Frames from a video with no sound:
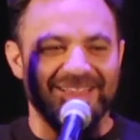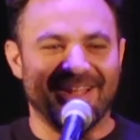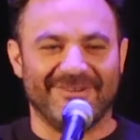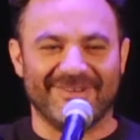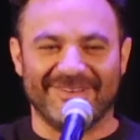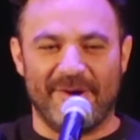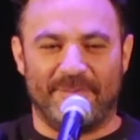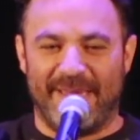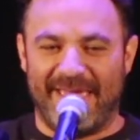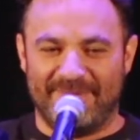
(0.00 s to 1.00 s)
Like there was no
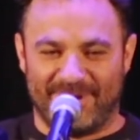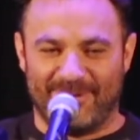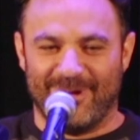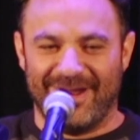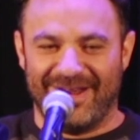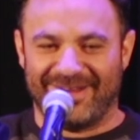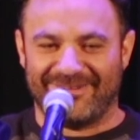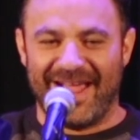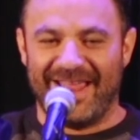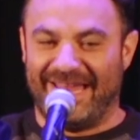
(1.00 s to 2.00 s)
paperwork, right?